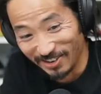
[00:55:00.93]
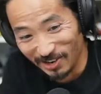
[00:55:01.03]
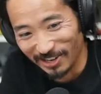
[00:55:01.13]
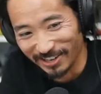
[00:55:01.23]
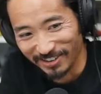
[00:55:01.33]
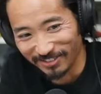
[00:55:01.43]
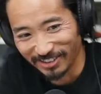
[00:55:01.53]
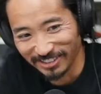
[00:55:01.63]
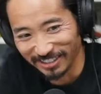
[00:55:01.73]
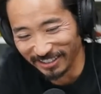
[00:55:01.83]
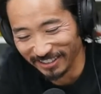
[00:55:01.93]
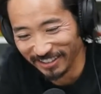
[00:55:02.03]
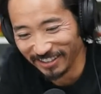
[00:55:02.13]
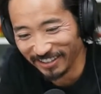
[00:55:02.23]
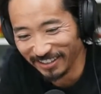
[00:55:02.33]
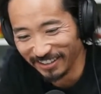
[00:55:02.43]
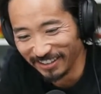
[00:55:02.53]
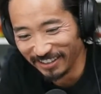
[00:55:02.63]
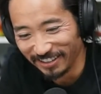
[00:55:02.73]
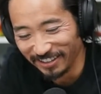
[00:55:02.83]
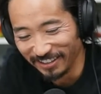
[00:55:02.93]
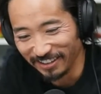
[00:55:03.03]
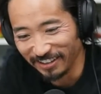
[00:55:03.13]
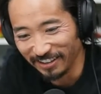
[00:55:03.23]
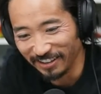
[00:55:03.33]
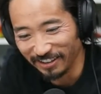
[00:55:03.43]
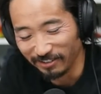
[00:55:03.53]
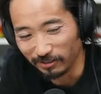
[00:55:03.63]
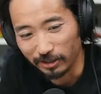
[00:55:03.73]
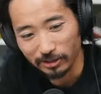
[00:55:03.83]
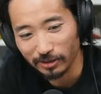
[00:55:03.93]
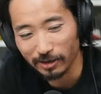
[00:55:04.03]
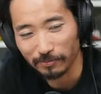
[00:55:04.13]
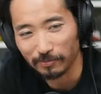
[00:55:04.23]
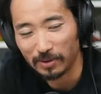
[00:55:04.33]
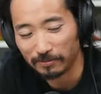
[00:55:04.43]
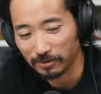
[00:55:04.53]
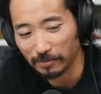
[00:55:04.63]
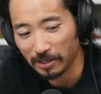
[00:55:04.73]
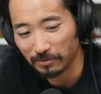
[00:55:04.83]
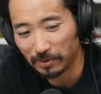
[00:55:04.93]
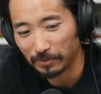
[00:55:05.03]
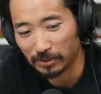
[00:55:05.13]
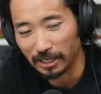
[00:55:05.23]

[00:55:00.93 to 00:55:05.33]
you heard it here first then because uh, you know how sometimes people